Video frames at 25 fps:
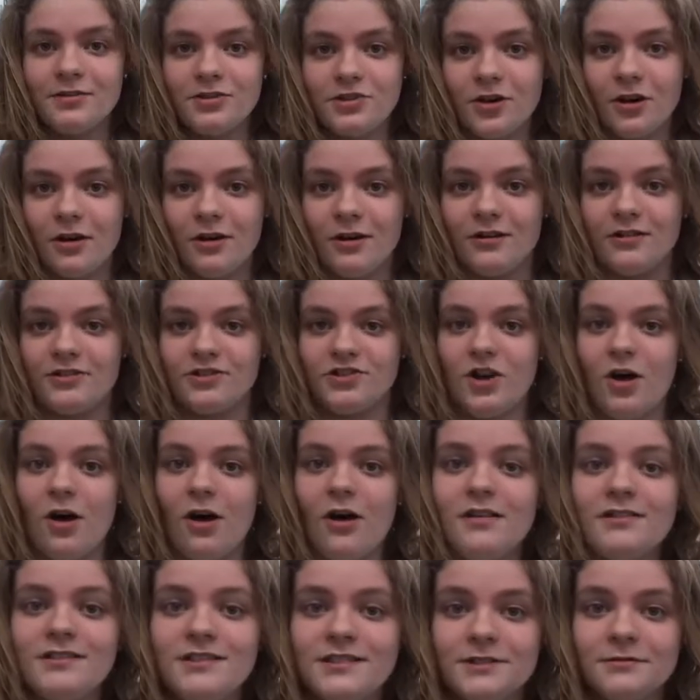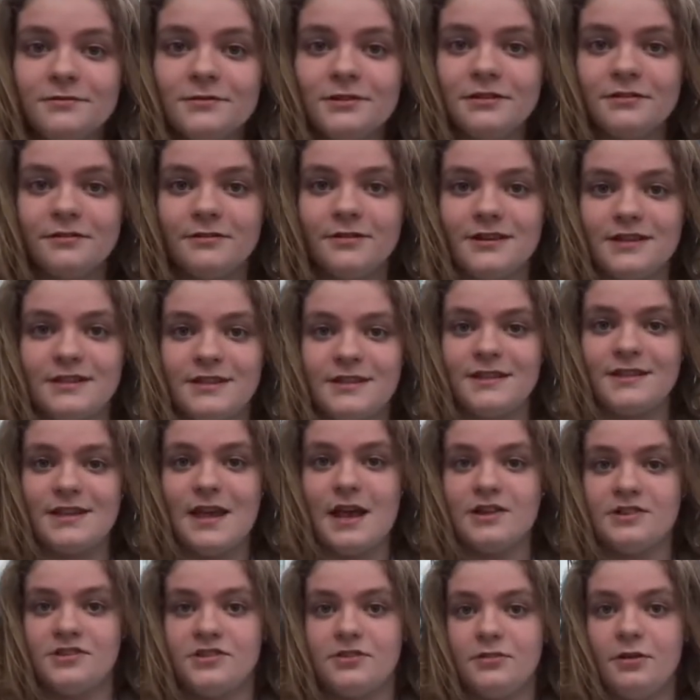charge also increases
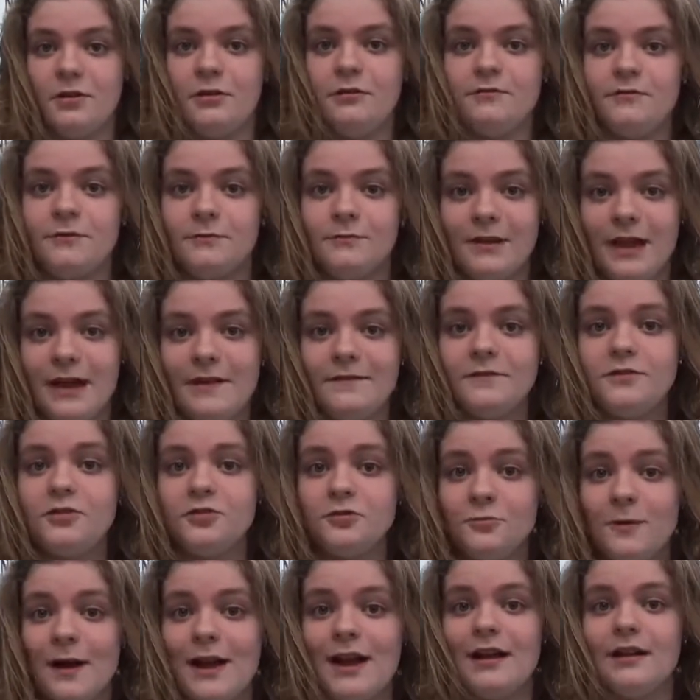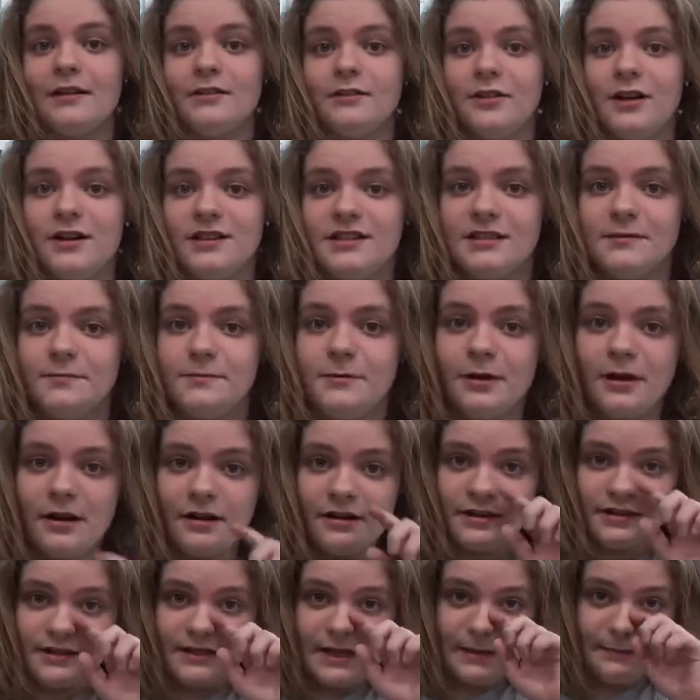as you go from left to right across the
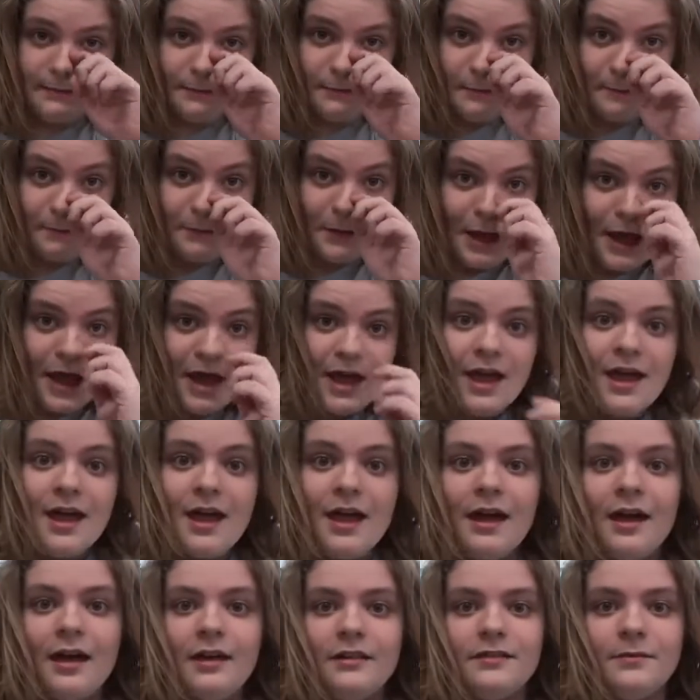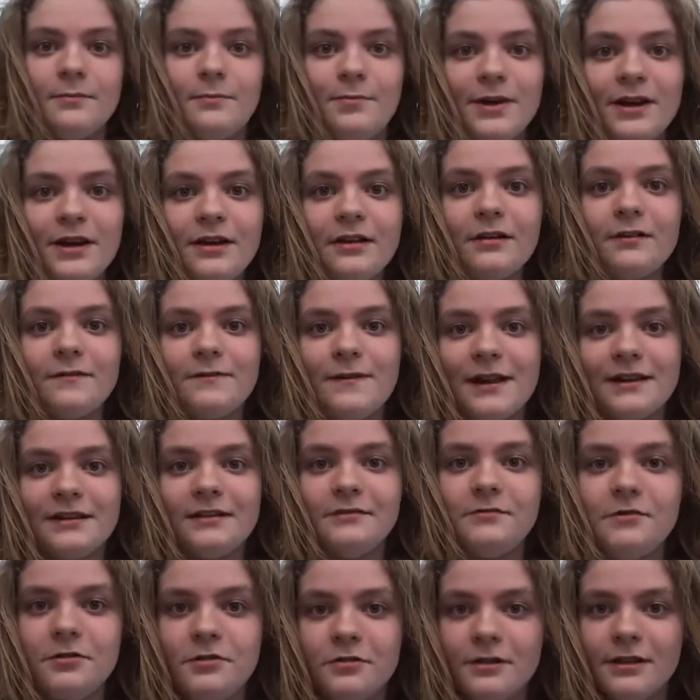periodic table. The bigger
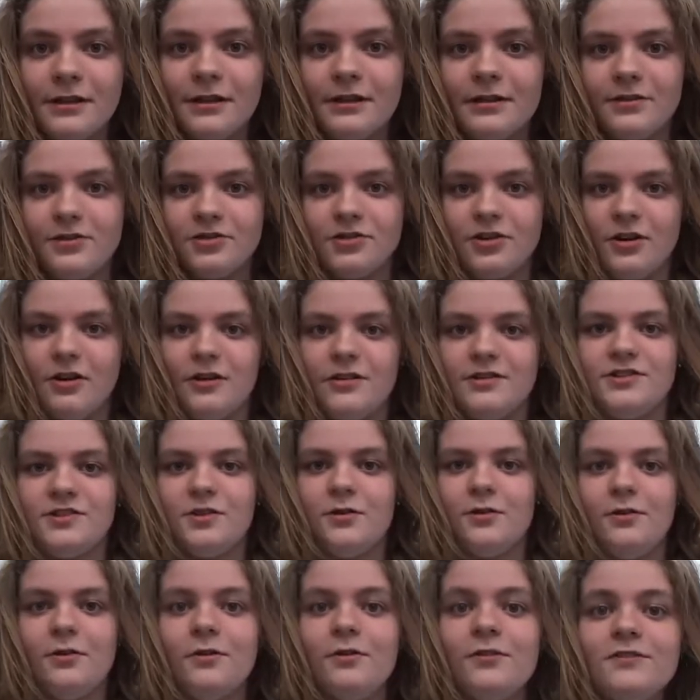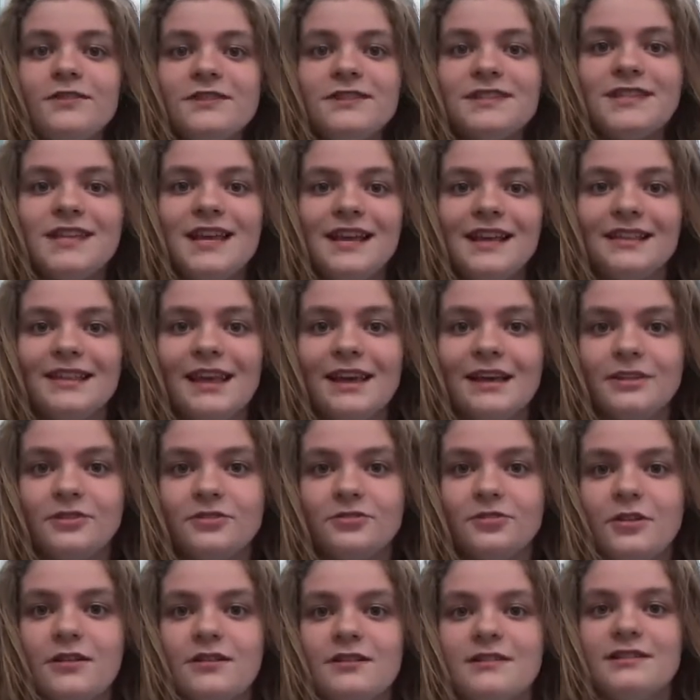effective nuclear charge holds the
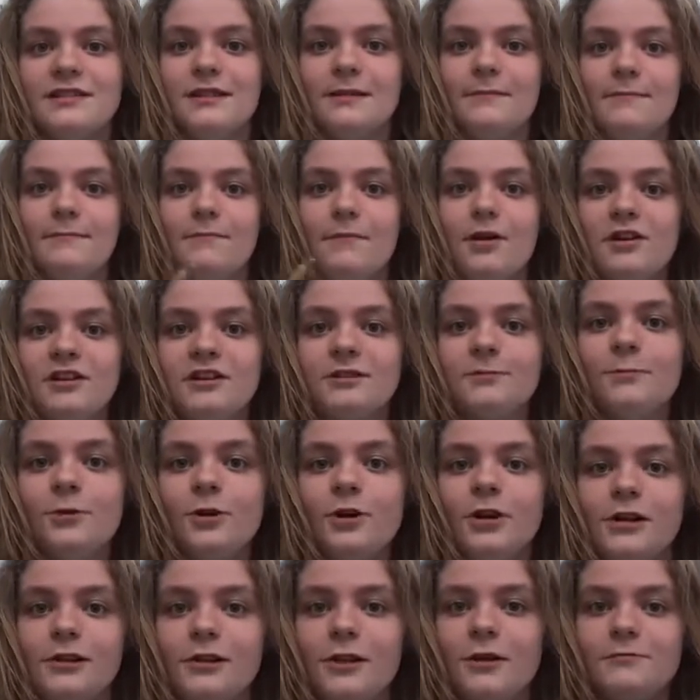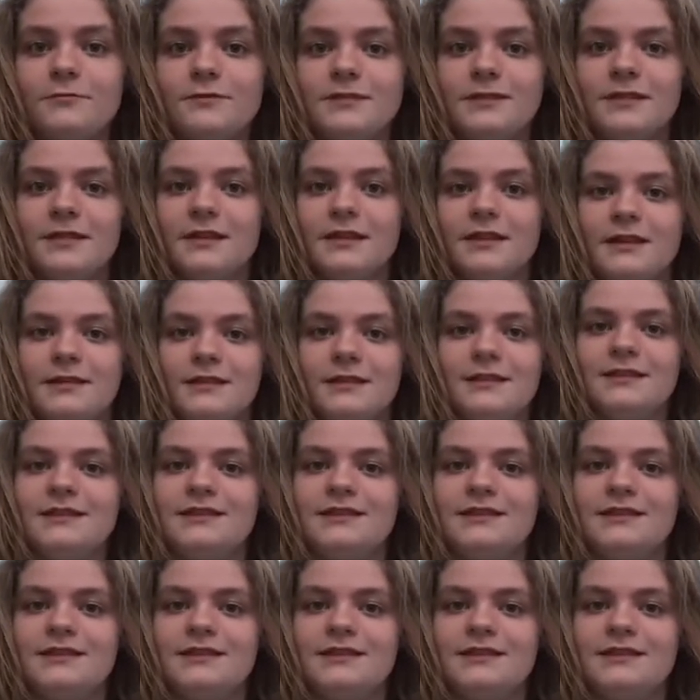electrons much more closely than,